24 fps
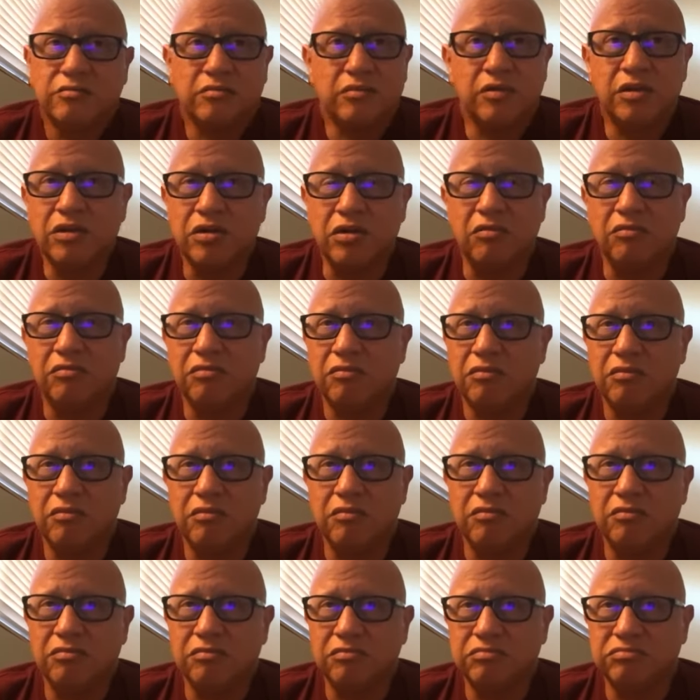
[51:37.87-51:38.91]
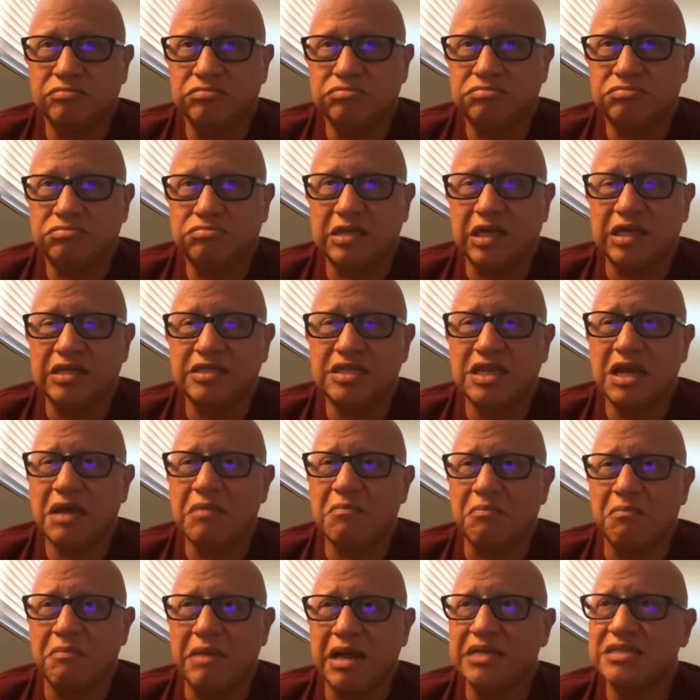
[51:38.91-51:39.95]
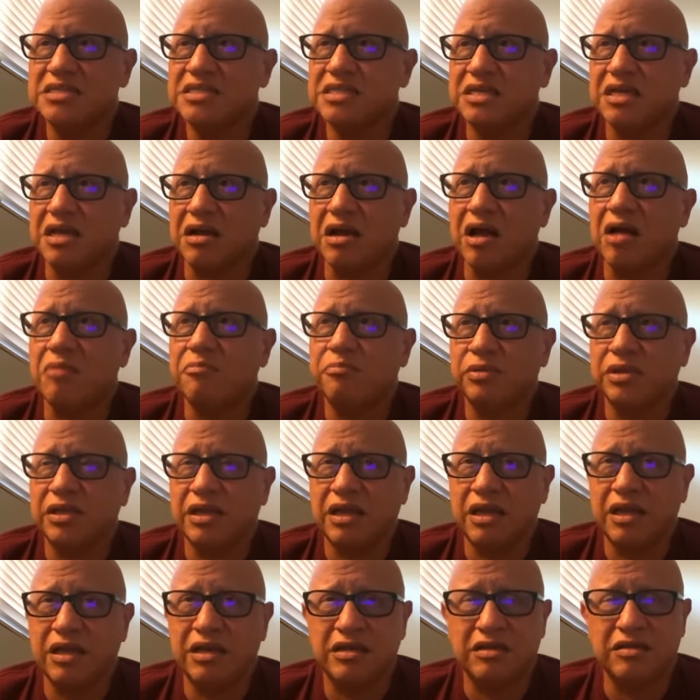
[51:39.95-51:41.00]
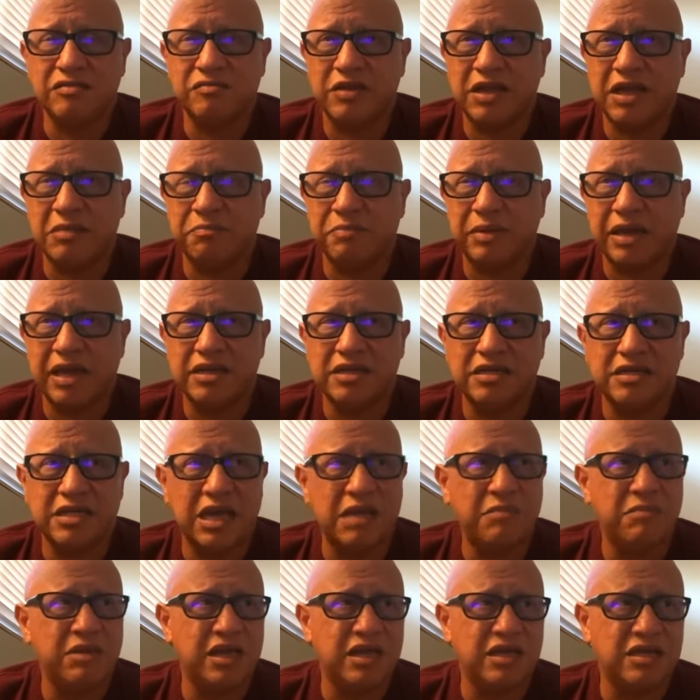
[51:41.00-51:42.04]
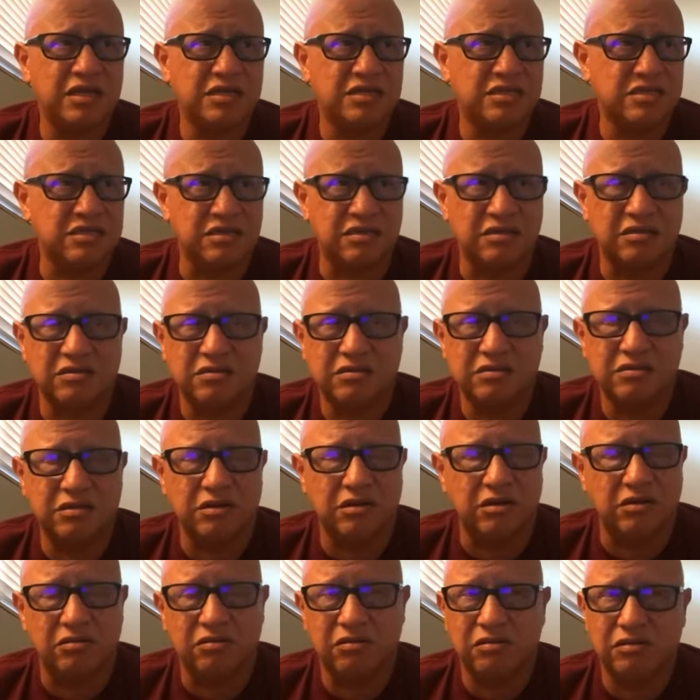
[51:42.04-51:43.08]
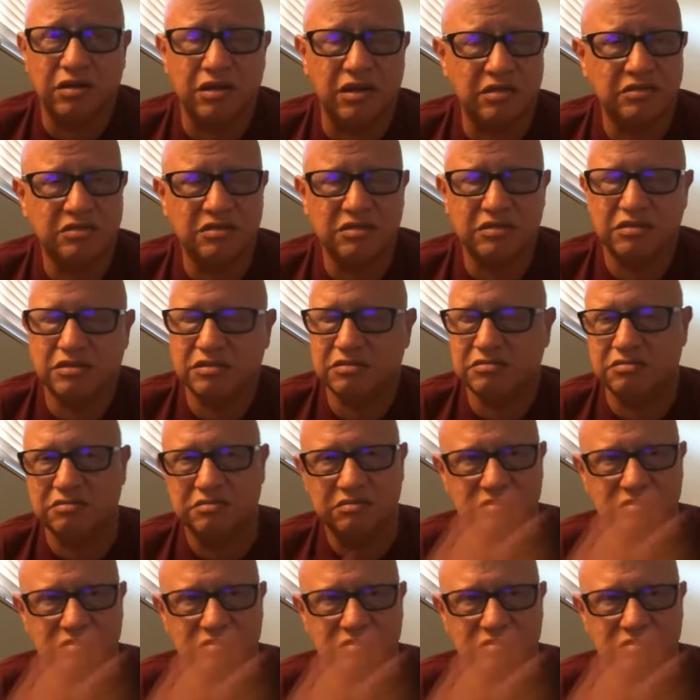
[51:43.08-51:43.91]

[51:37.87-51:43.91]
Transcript: you know, things get messy and complicated and we get pandemics and, you know, just